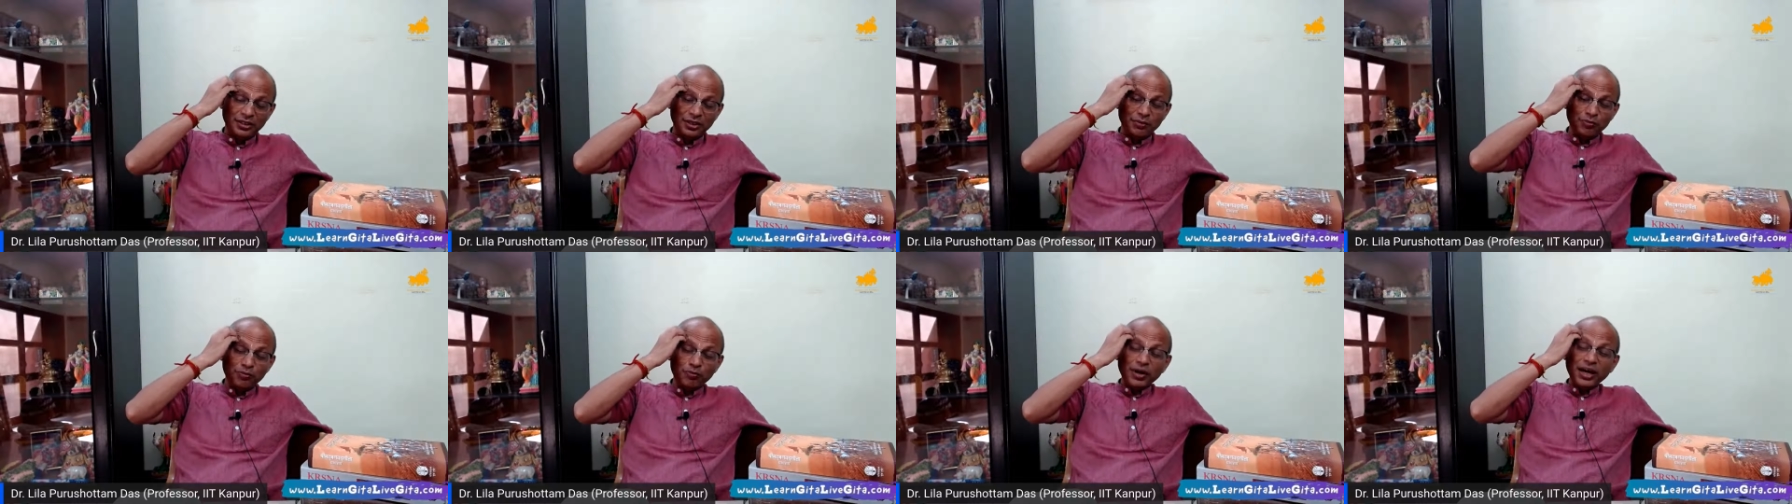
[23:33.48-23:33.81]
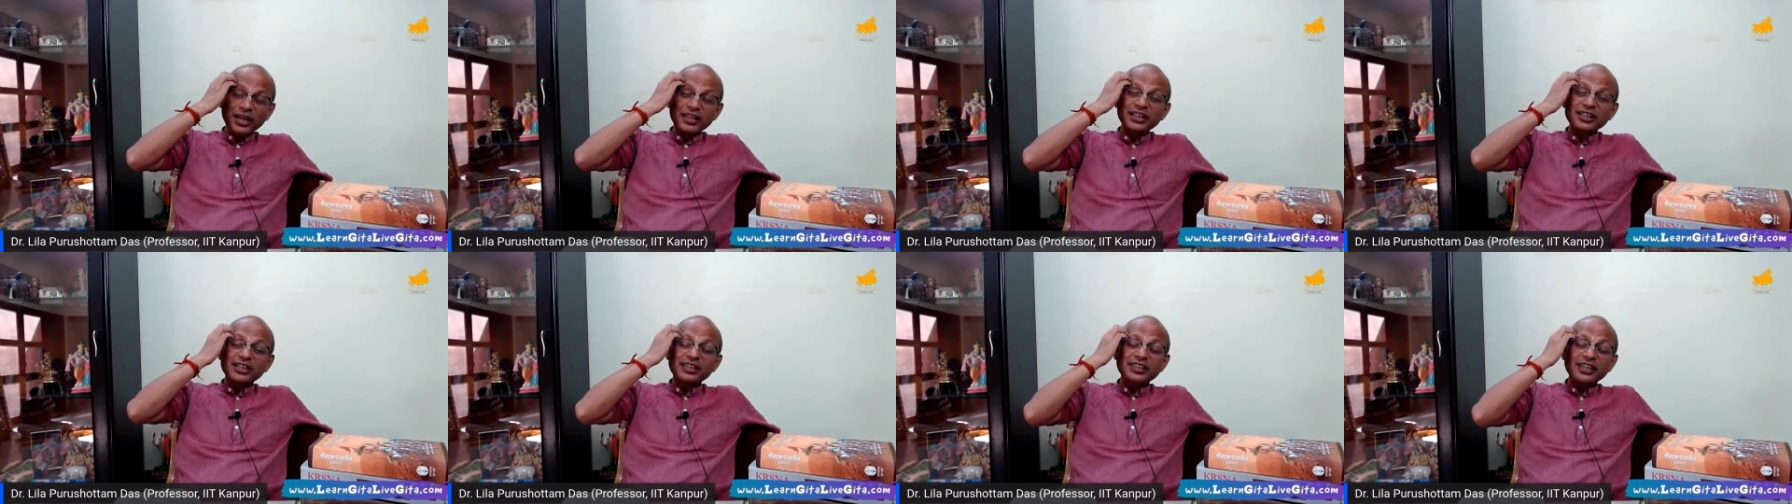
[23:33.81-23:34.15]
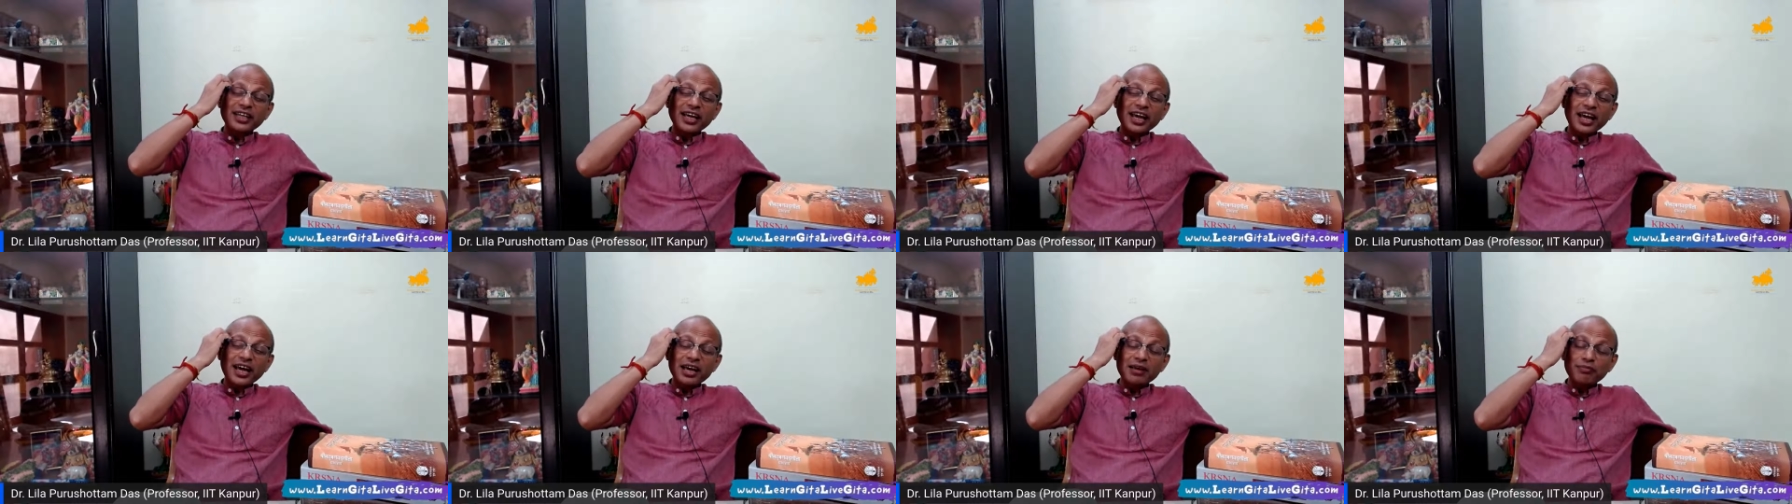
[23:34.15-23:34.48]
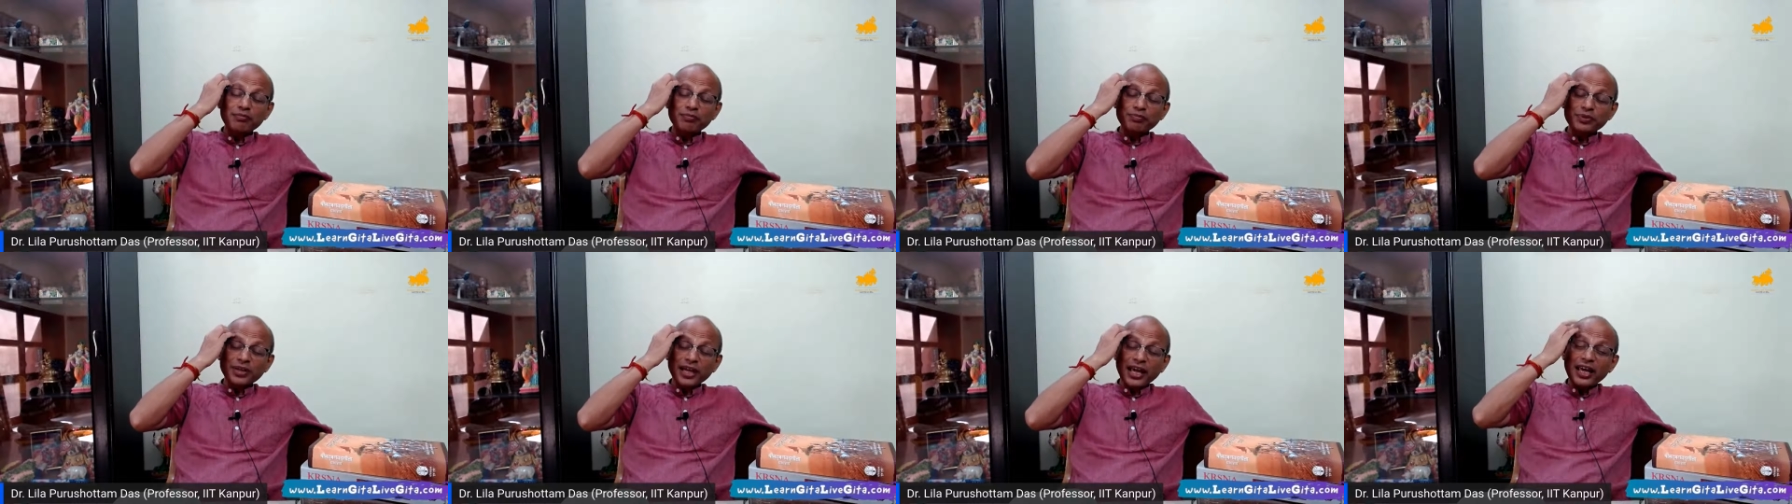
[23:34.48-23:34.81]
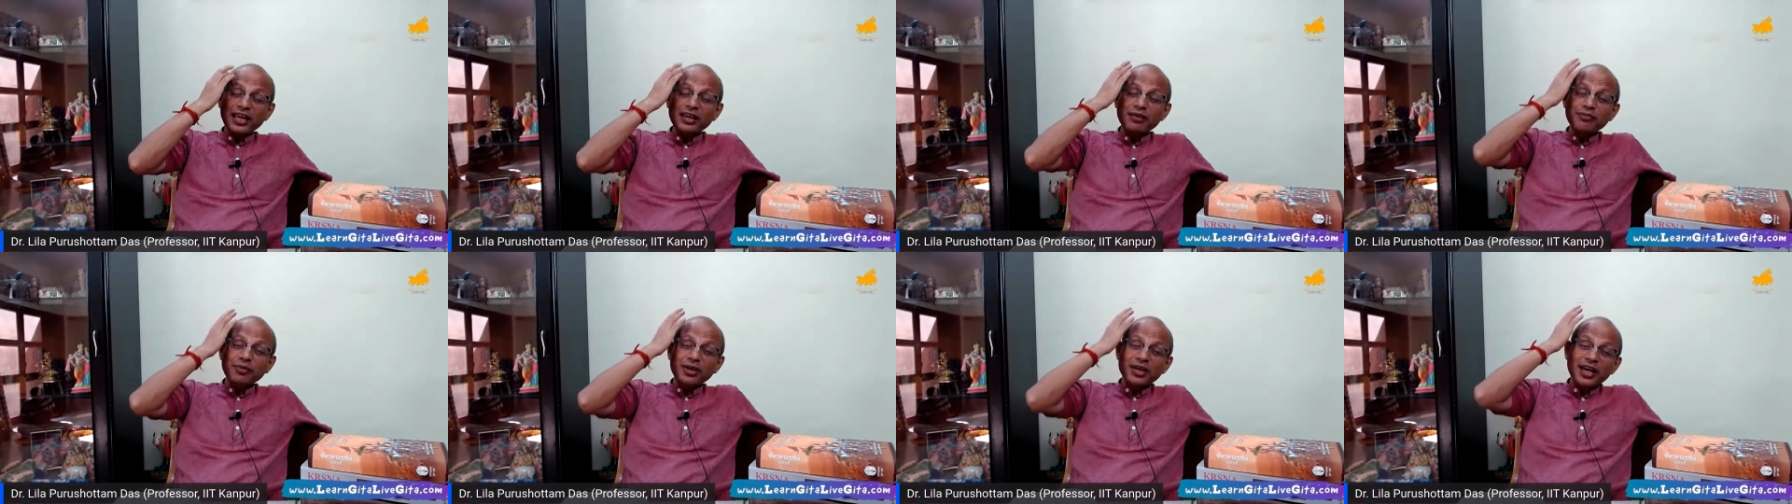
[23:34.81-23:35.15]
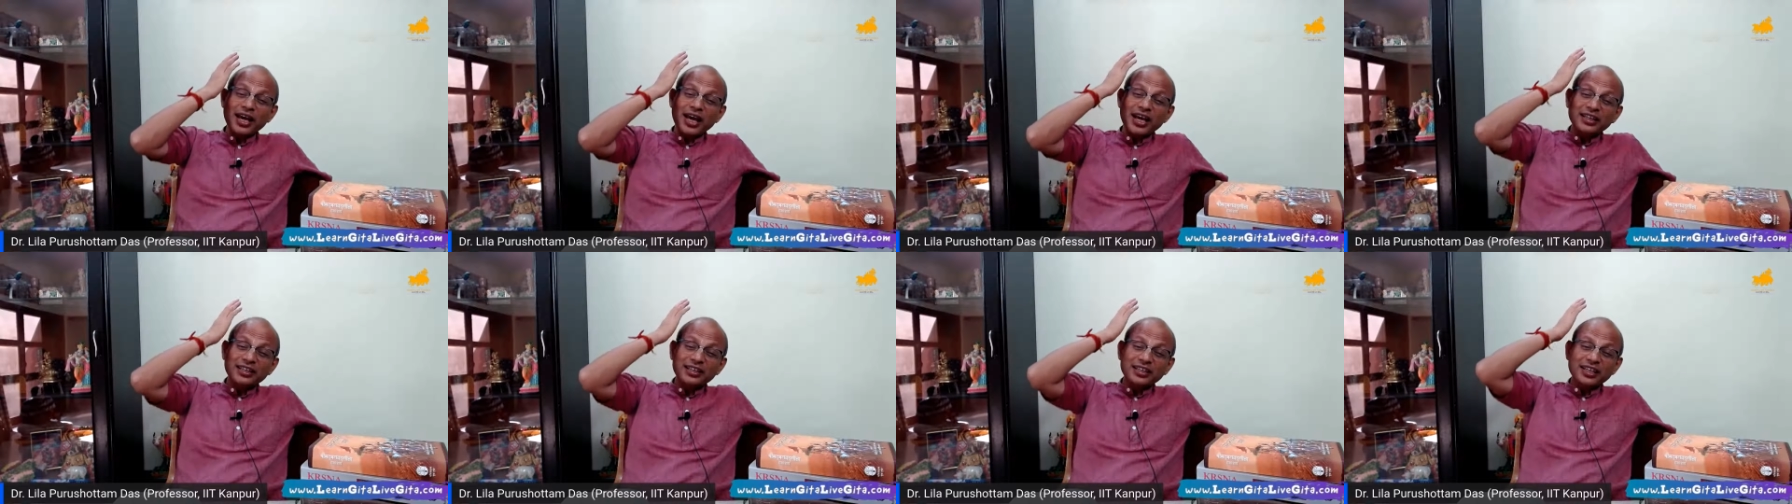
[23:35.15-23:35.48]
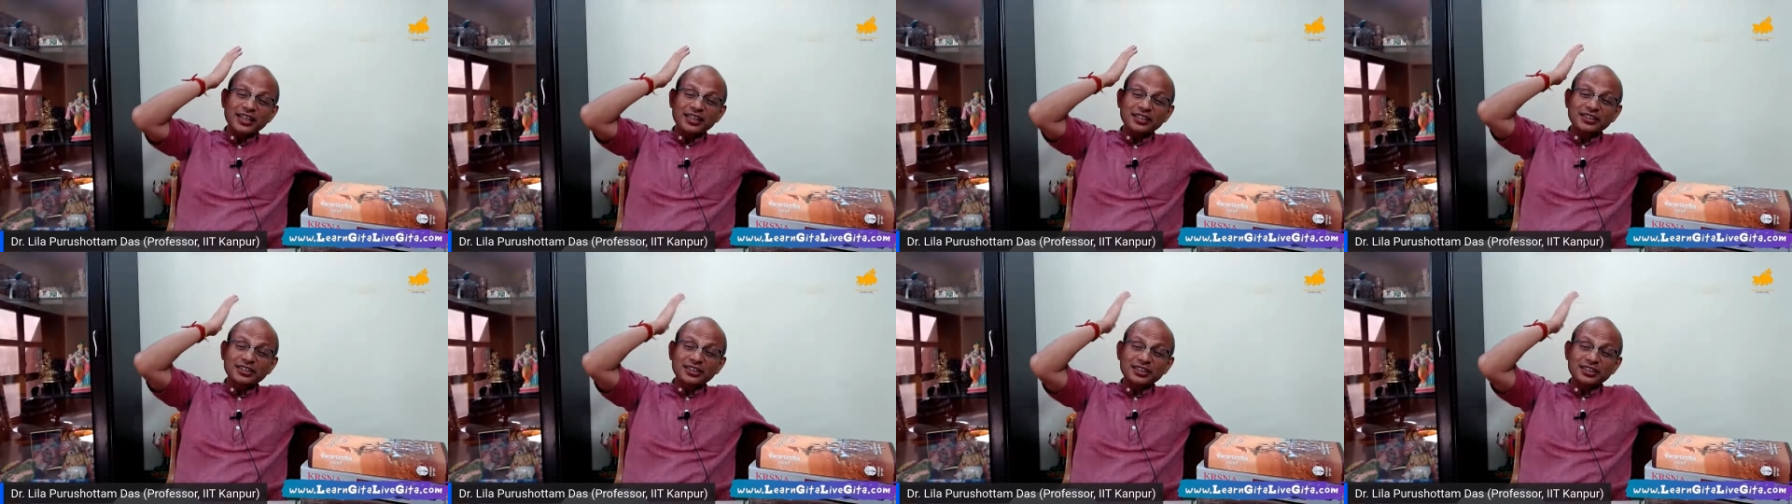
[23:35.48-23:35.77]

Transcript: By the time Yati has